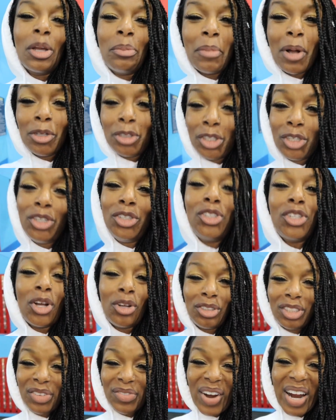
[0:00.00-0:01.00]
So most of you
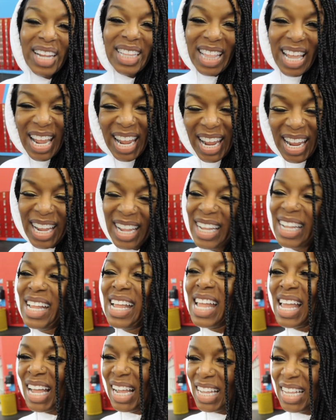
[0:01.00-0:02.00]
chose the right thing.
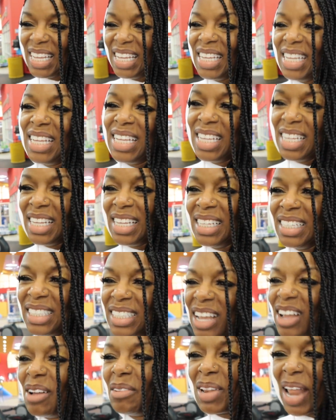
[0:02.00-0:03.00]

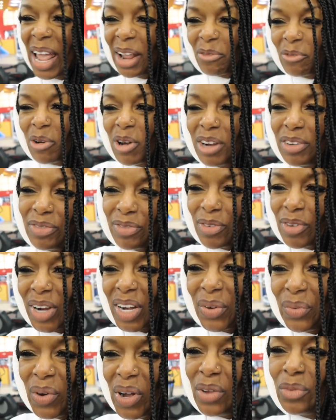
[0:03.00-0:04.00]
So I'm like
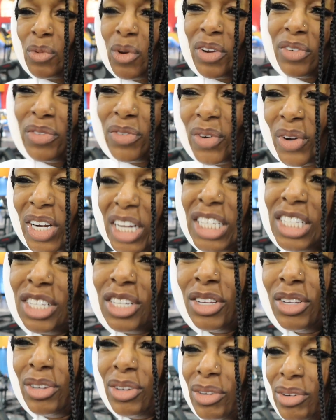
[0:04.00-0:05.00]
141,
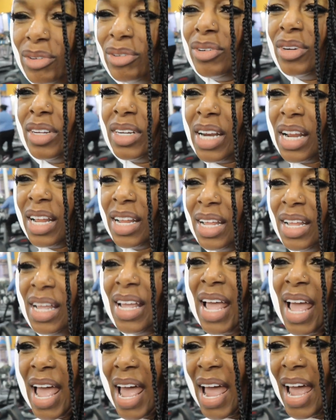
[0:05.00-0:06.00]
142, and
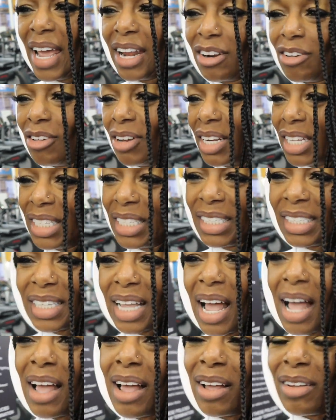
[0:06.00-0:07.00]
add all this
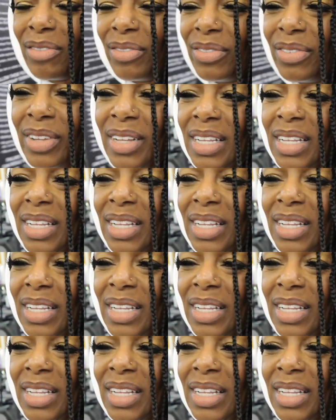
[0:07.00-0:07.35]
stuff.